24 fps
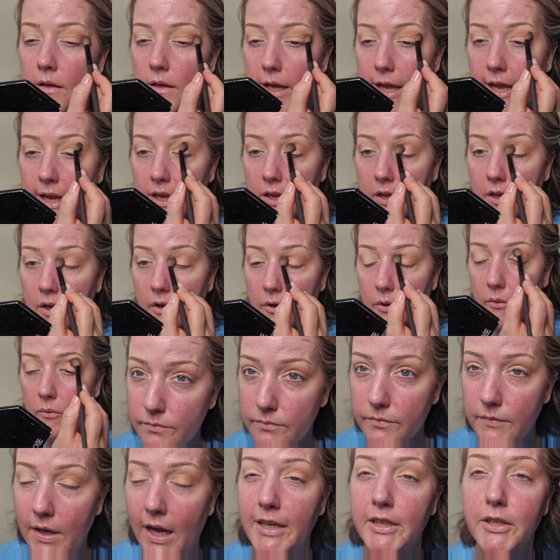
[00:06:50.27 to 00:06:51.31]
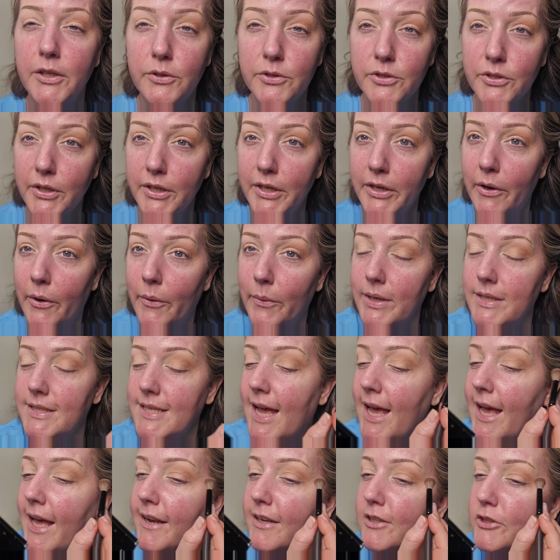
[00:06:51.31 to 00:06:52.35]
and go. I usually always
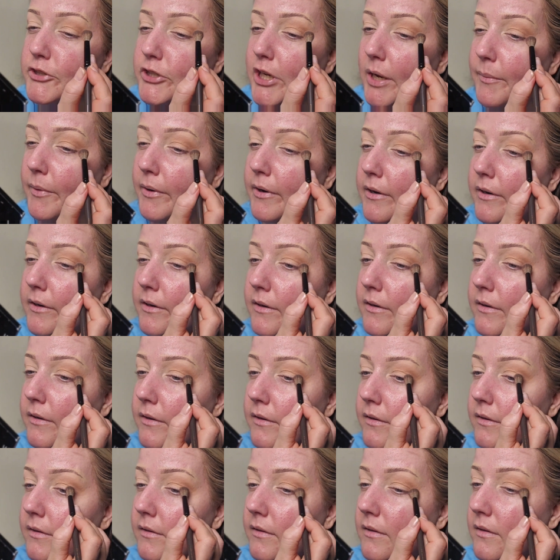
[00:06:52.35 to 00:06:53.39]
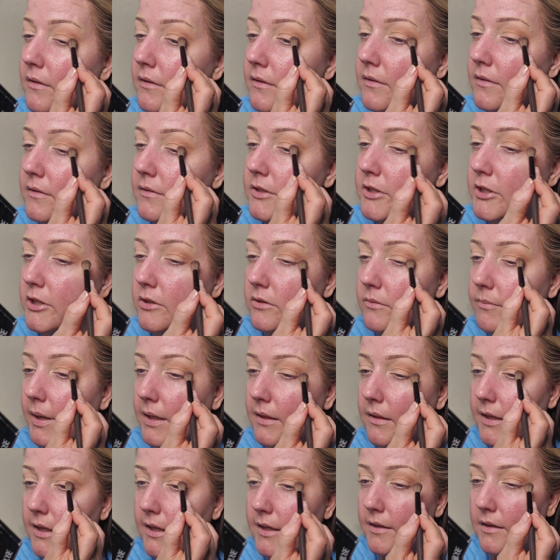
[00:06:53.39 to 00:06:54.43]
add a shimmer to my
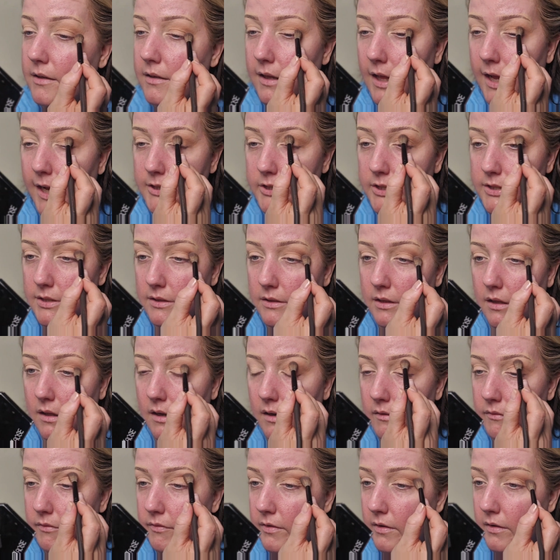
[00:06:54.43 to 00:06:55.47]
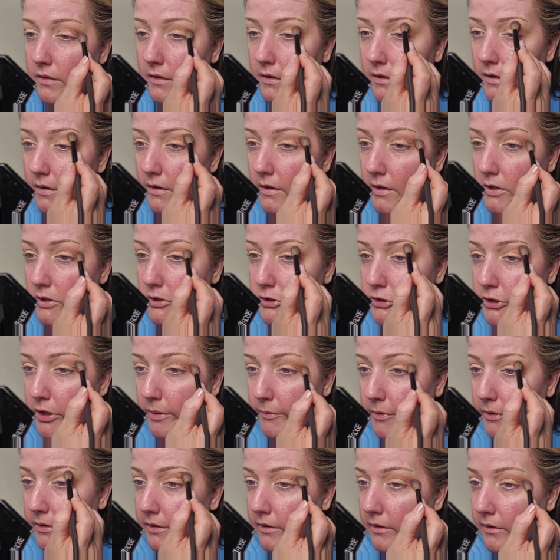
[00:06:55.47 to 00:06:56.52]
lid. I just love
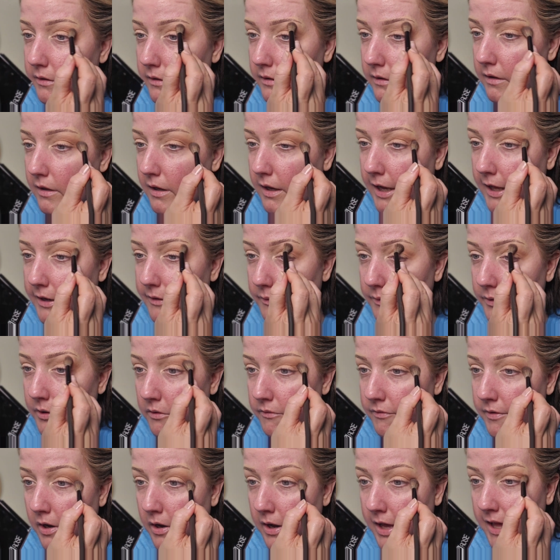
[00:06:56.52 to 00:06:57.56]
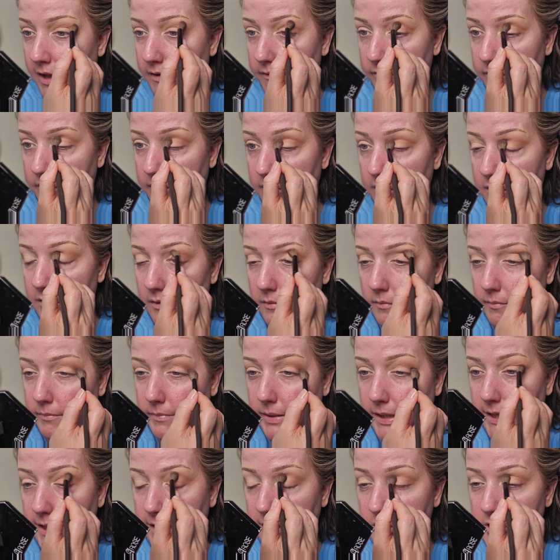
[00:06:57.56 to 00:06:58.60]
shimmer. I don't know if I'll ever
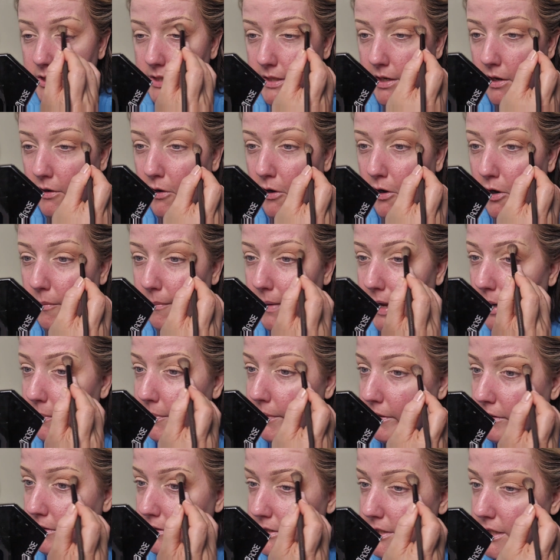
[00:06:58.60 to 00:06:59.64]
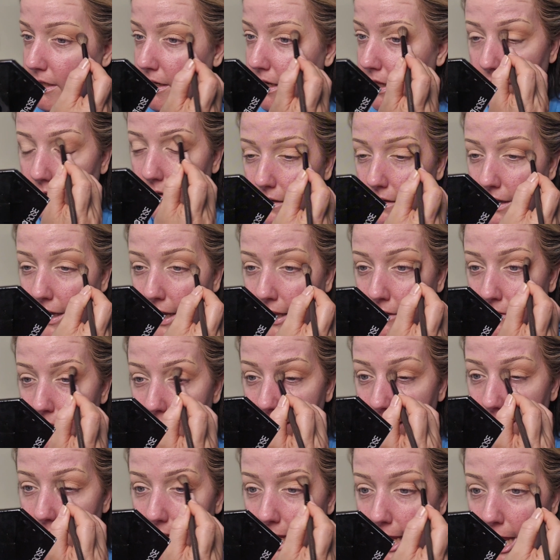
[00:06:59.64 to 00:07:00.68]
be just an all matte person. I don't
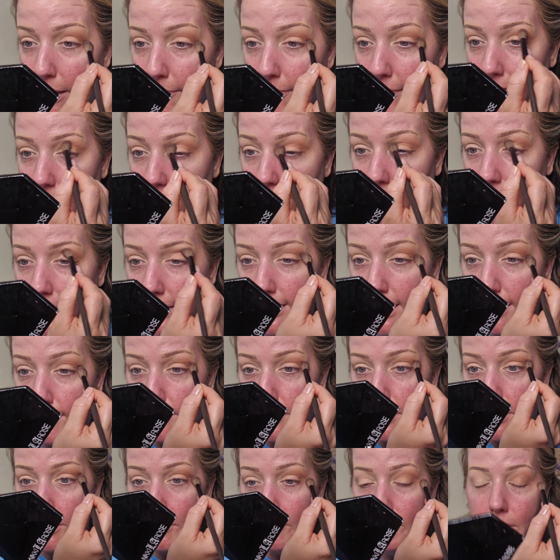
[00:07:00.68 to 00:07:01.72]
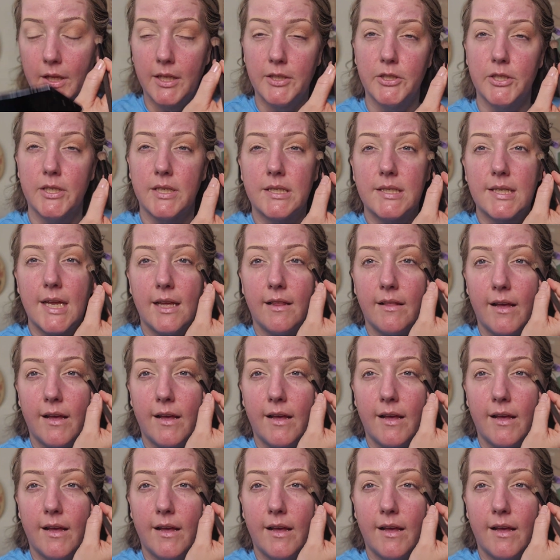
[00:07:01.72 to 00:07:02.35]
see that happening anytime soon, let's just say